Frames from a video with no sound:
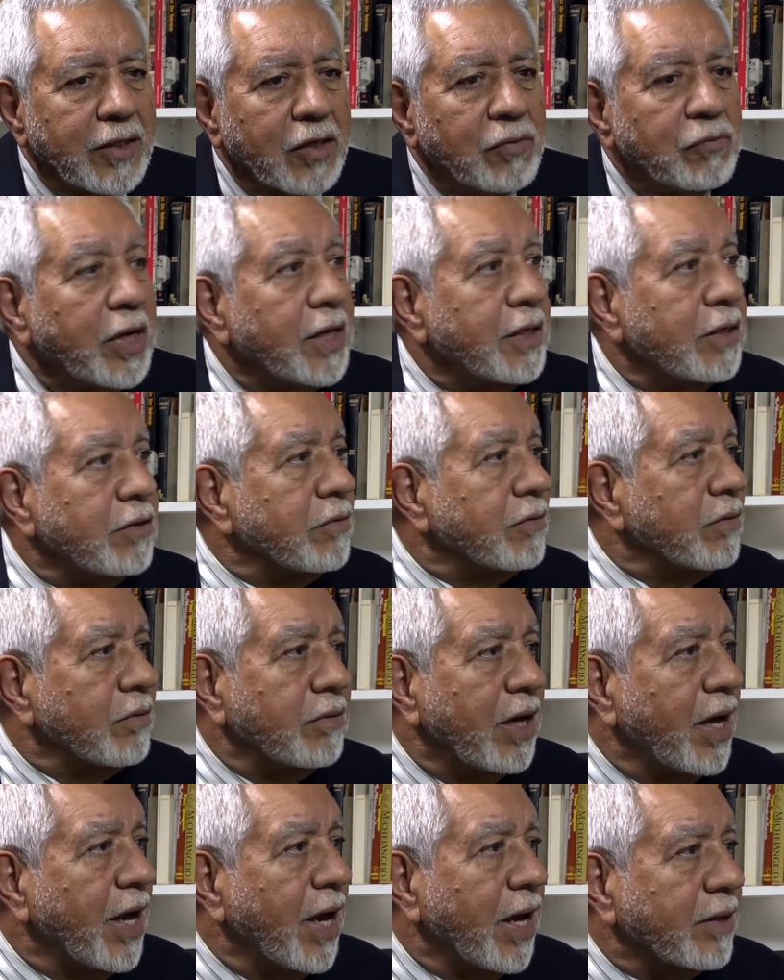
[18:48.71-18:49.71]
ready to
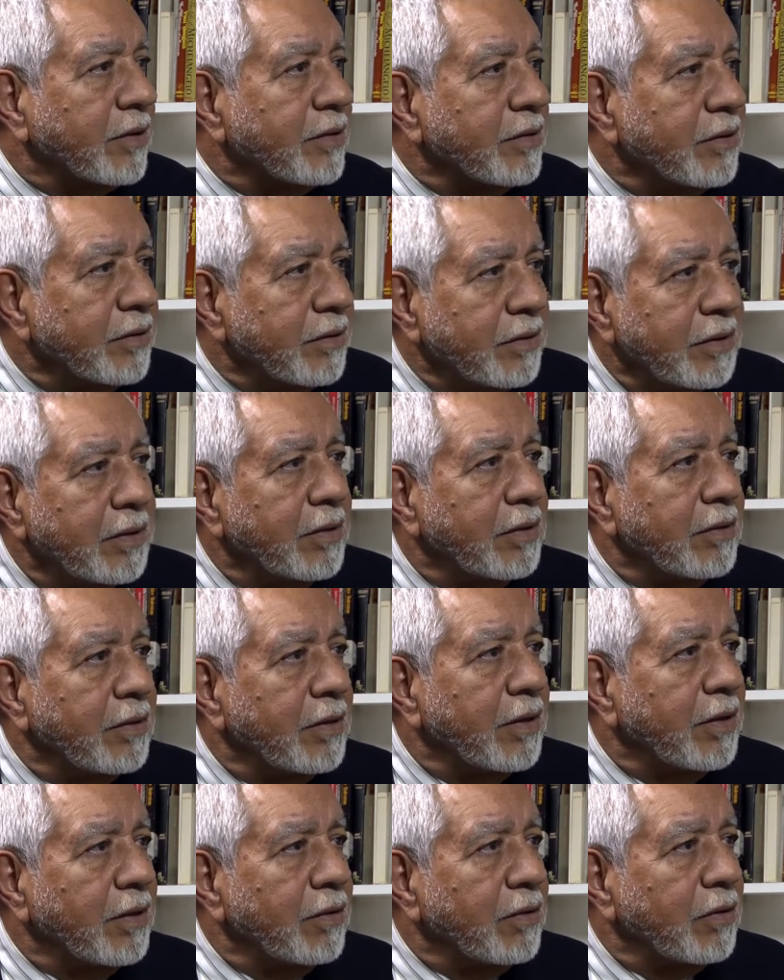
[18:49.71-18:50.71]
act.
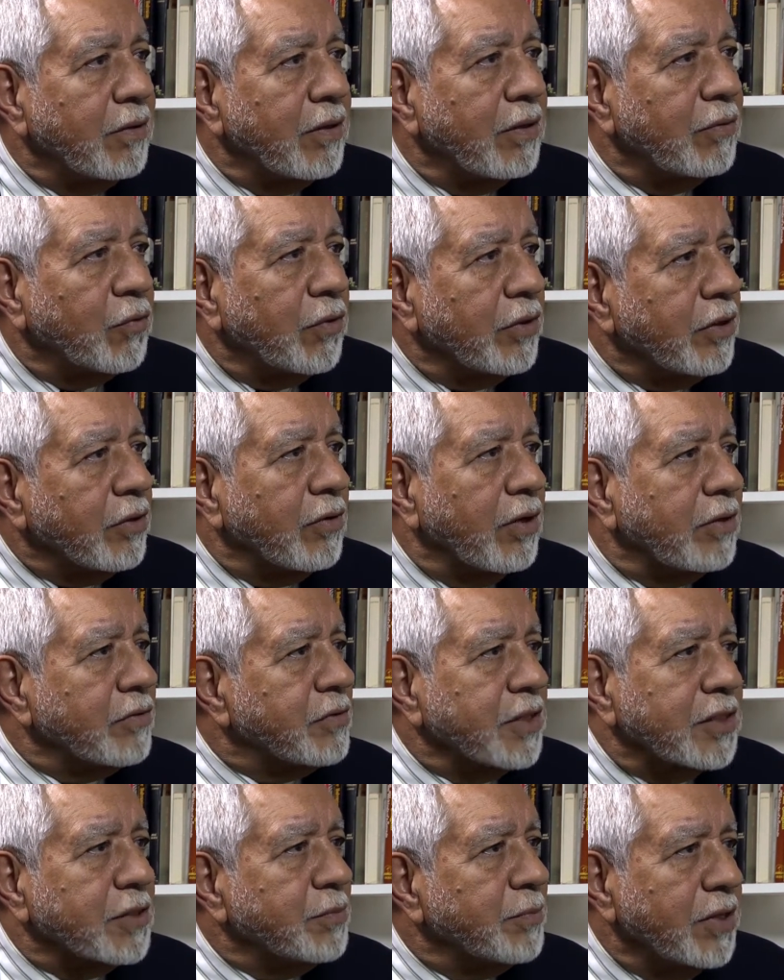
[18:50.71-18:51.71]
We're
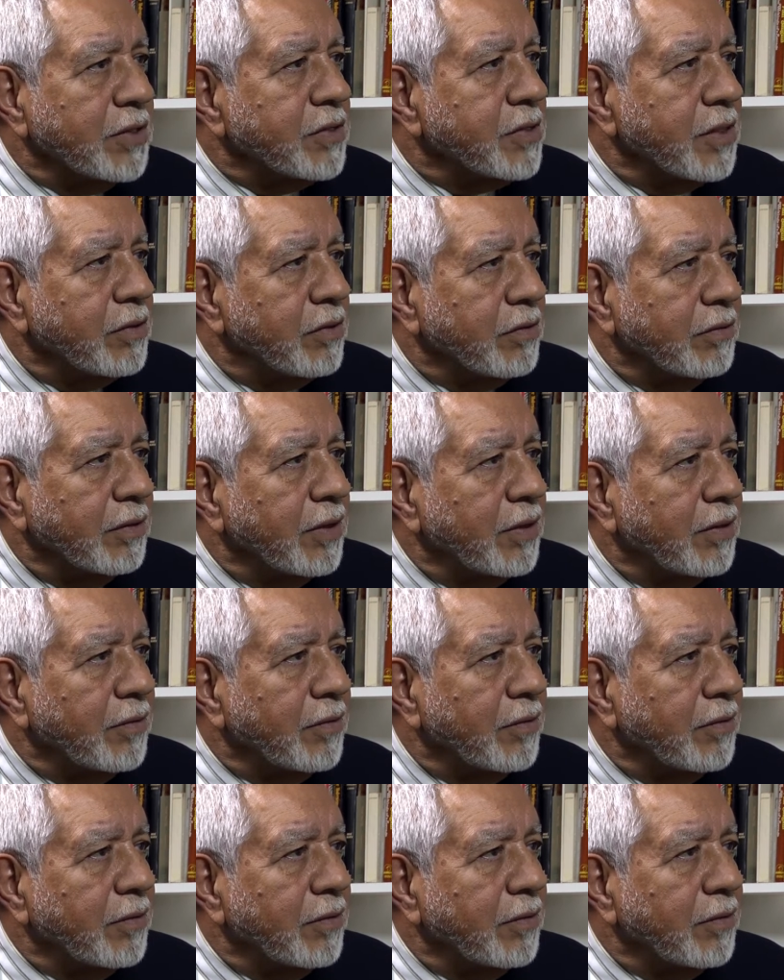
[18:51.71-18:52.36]
6 months into it.